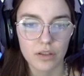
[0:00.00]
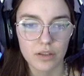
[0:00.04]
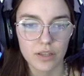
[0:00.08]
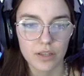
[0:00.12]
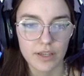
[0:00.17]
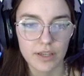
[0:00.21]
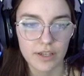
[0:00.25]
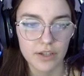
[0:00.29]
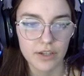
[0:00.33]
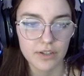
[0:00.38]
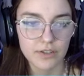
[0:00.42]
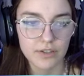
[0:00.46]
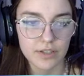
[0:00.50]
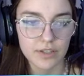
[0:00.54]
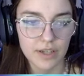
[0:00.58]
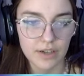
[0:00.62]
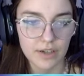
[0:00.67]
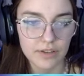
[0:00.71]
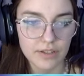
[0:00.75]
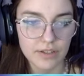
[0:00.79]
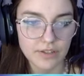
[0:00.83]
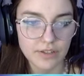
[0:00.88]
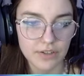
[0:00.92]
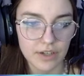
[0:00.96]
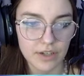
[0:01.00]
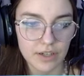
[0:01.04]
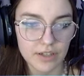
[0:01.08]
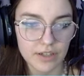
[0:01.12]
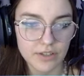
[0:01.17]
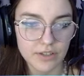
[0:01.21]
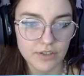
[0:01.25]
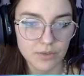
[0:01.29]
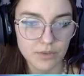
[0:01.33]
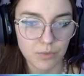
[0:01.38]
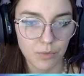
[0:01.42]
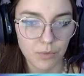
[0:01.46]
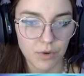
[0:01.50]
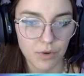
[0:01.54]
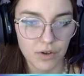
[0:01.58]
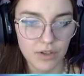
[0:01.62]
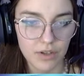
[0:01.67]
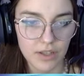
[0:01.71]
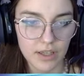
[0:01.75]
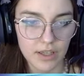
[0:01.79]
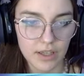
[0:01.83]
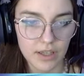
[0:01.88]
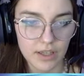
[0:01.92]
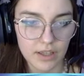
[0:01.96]
Like, you see how these are kind of
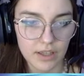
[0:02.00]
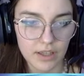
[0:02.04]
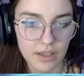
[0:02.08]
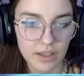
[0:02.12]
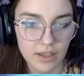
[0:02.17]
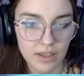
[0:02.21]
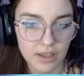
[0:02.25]
swirly?